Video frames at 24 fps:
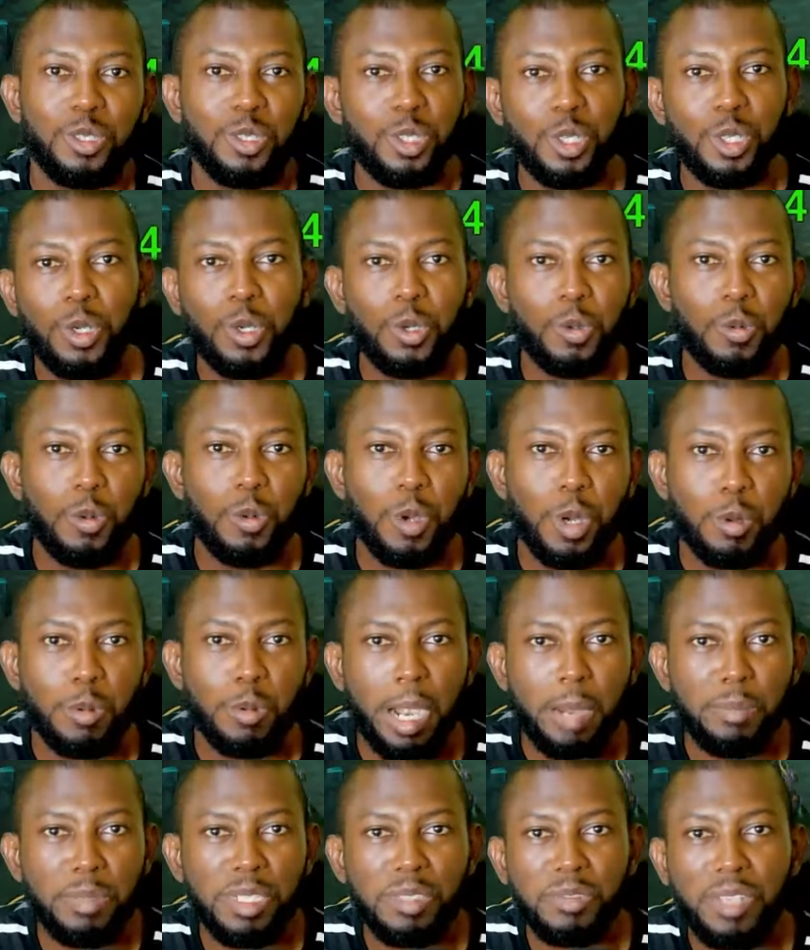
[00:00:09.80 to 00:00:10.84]
Yo, what up,
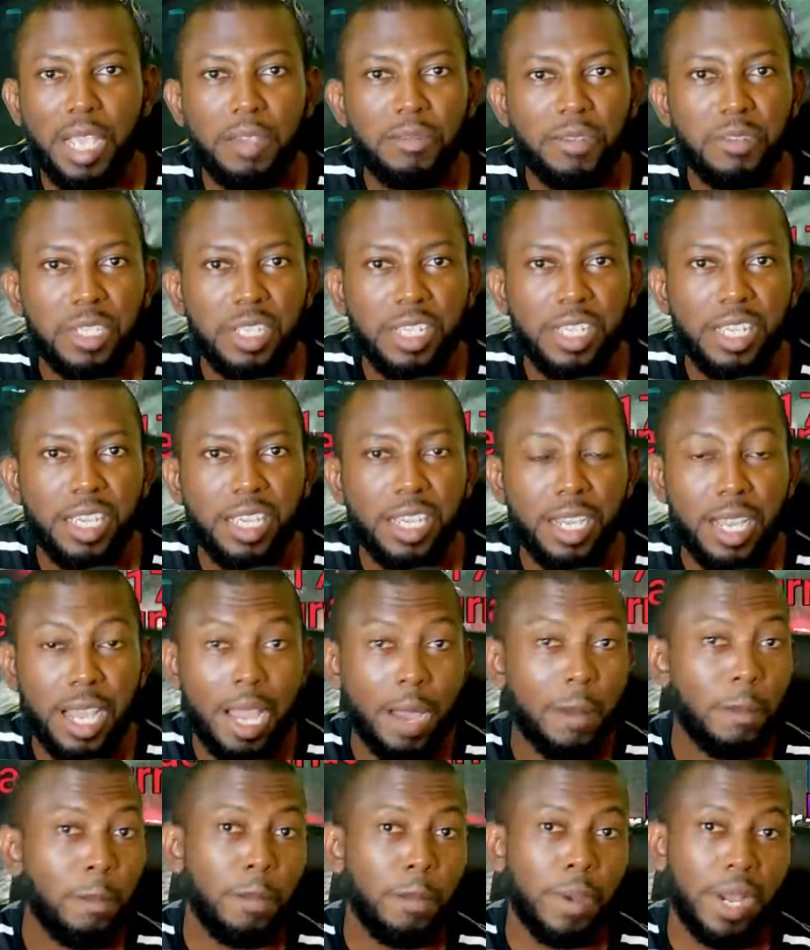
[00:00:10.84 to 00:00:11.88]
guys? Beside here.
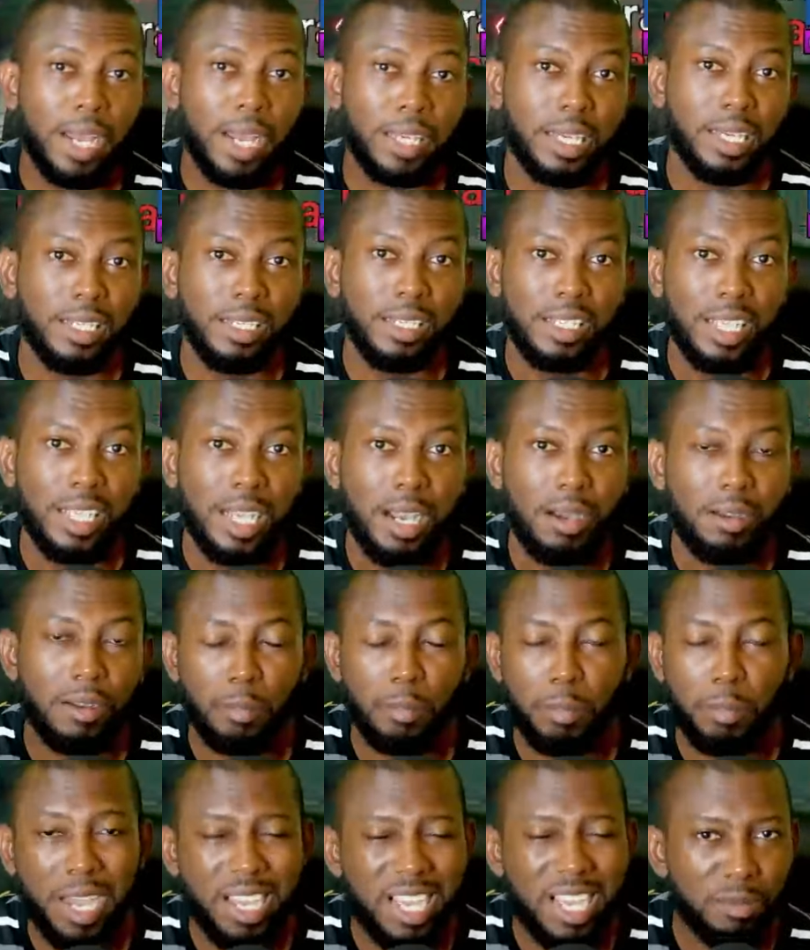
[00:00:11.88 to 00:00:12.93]
I'm back in
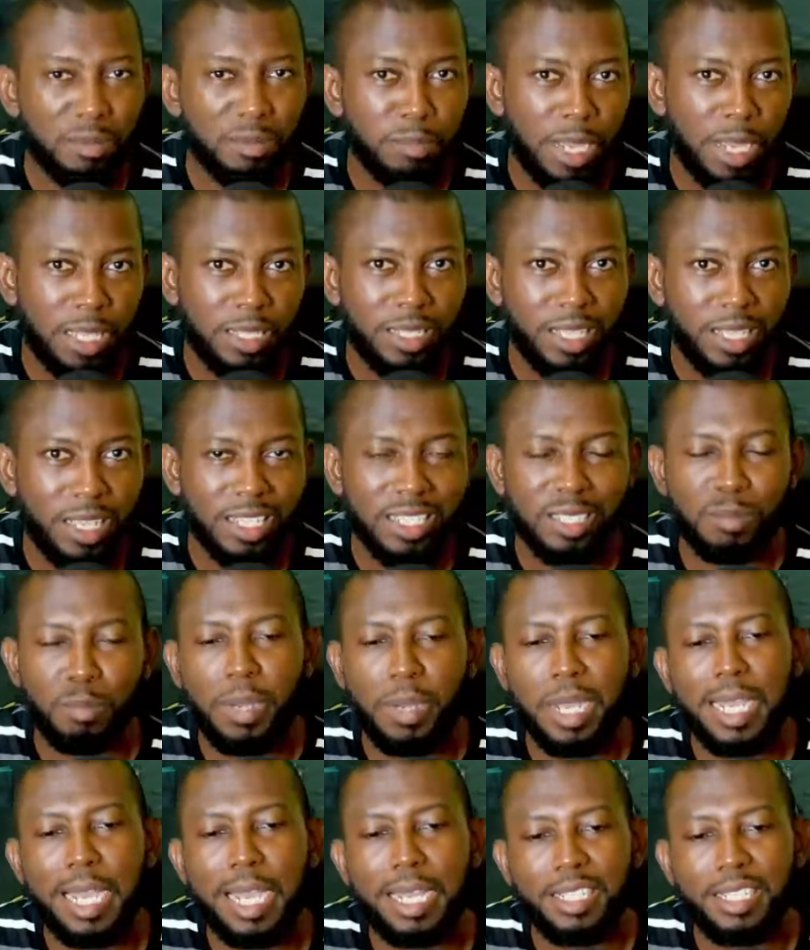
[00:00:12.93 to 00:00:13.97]
town, back at my decks,
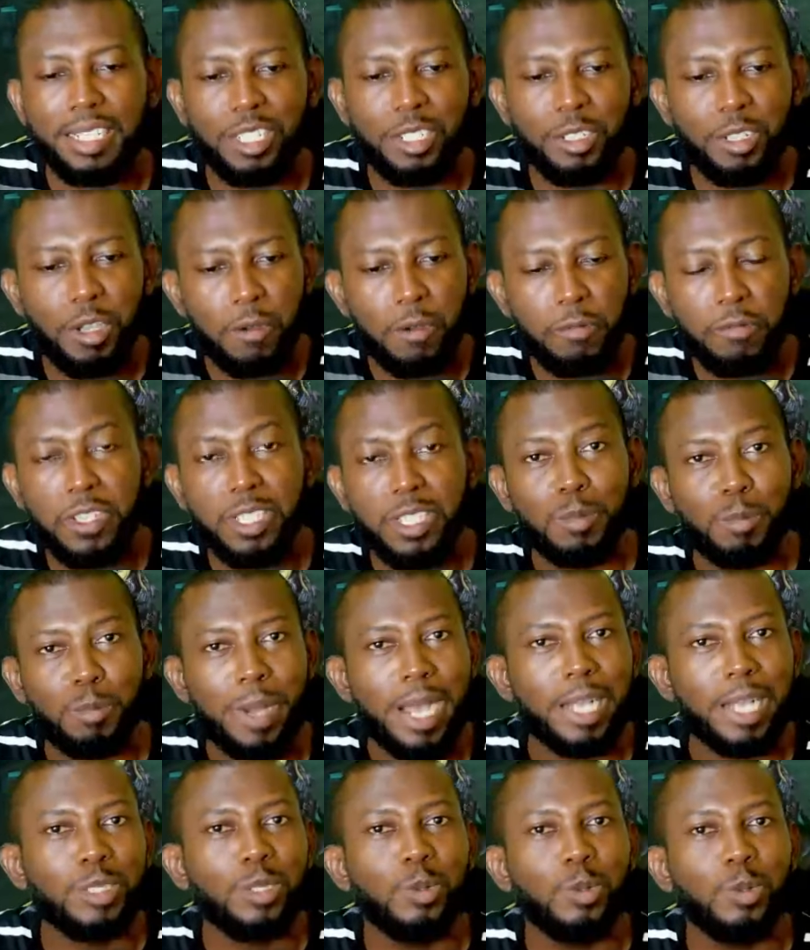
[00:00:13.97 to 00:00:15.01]
back at the office,
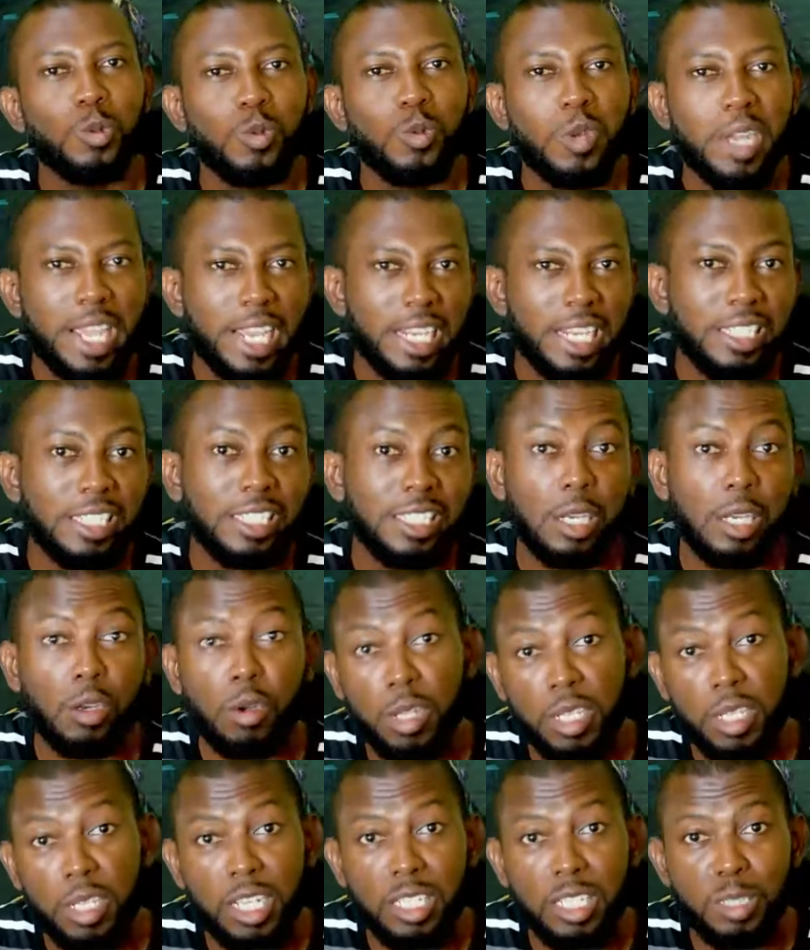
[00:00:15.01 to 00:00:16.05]
back to Raid, Shadow
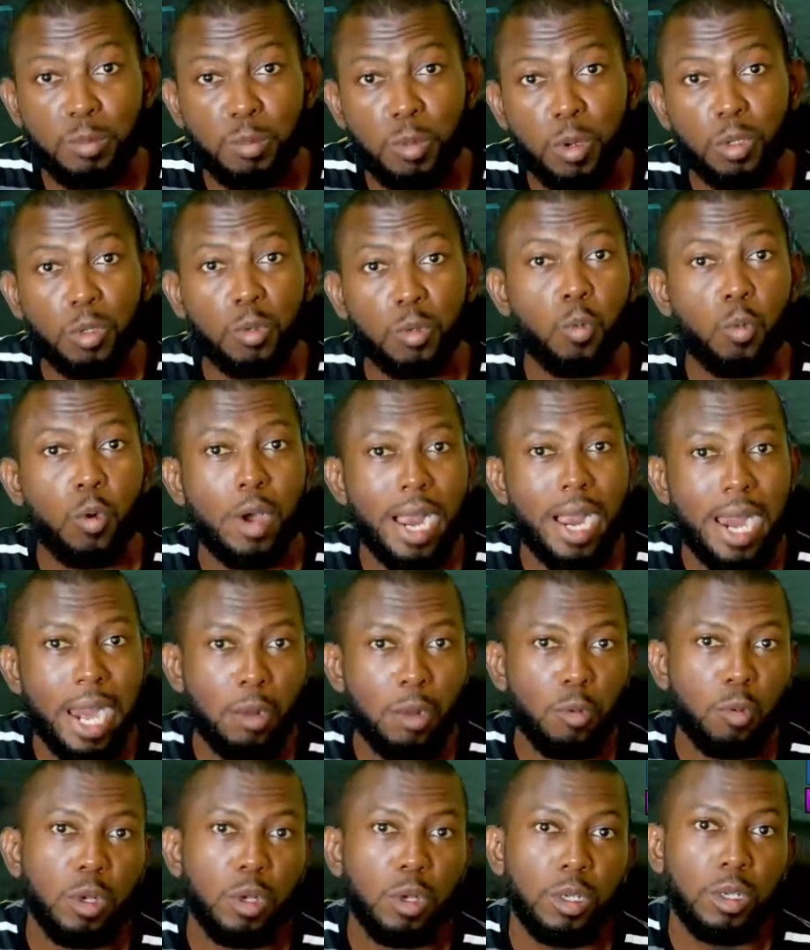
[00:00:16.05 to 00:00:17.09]
Legends. But why
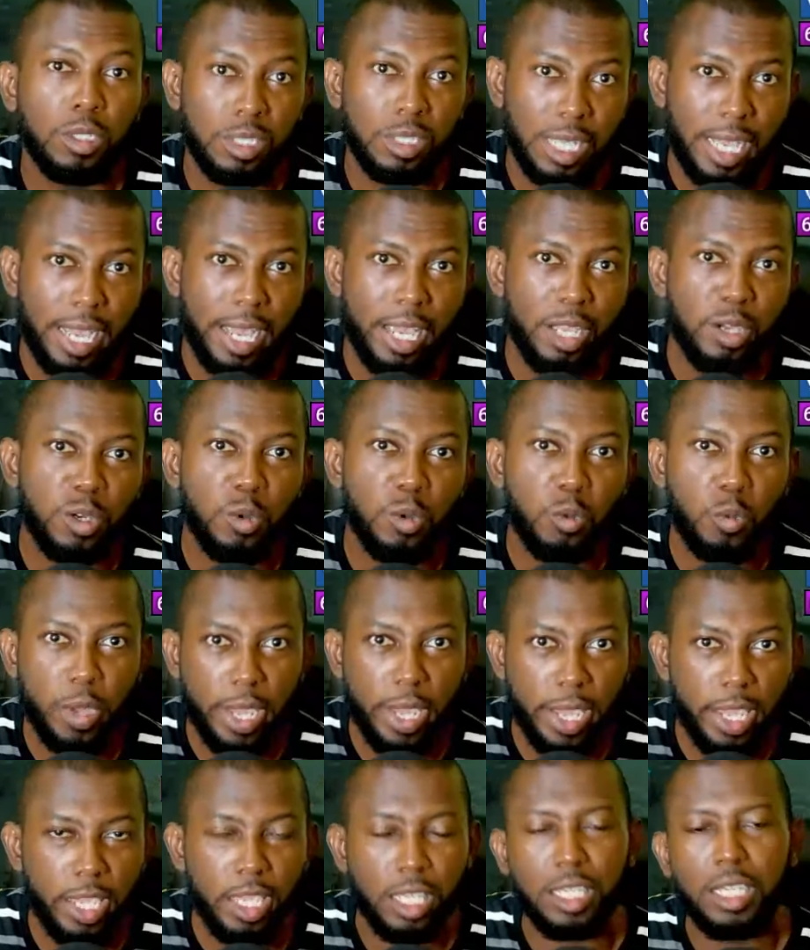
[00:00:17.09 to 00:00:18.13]
was I
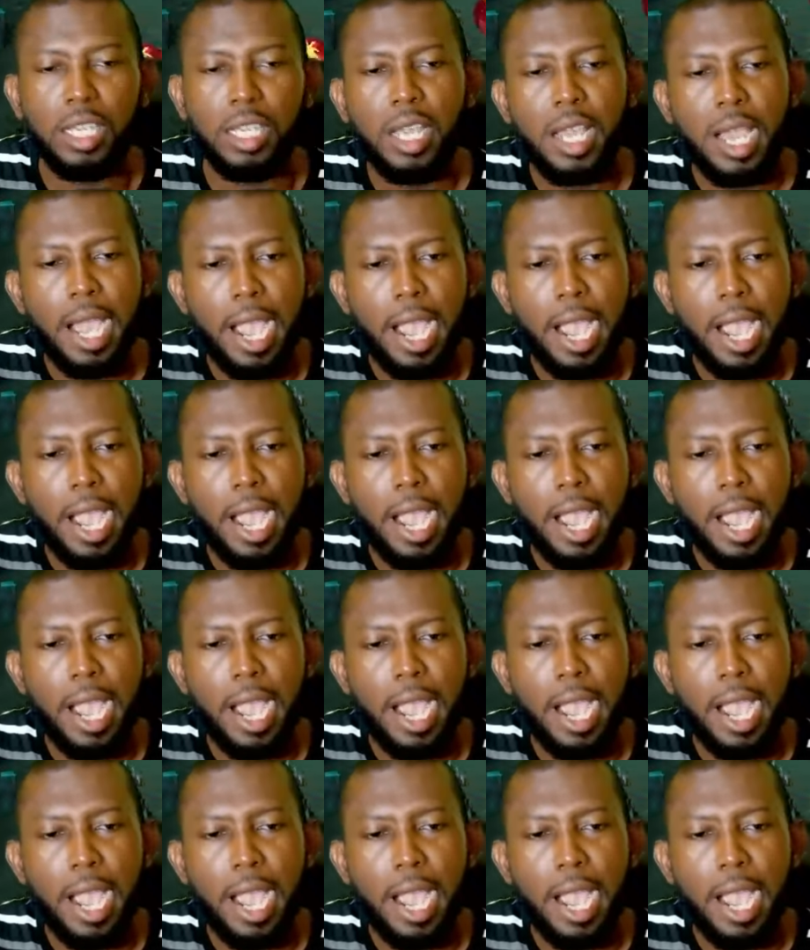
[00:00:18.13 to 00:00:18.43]
away?